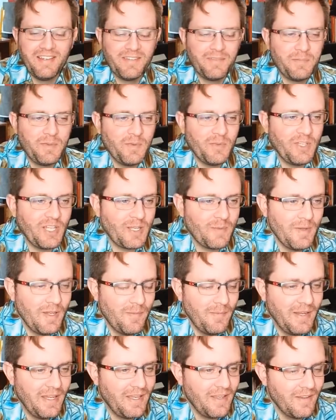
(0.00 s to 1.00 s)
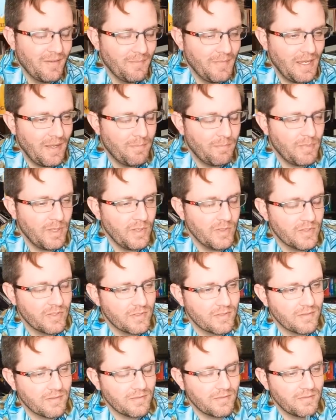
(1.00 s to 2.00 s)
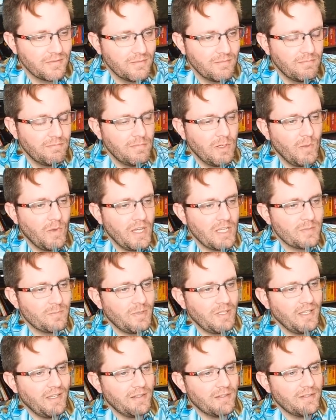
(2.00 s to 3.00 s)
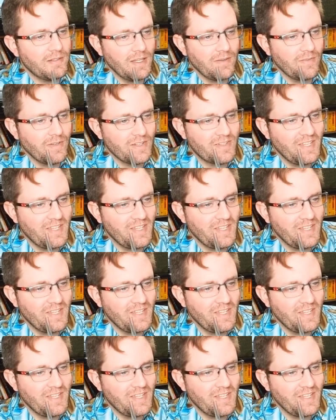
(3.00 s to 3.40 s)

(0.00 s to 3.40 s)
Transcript: people talk about my my post MOASS plans. Not very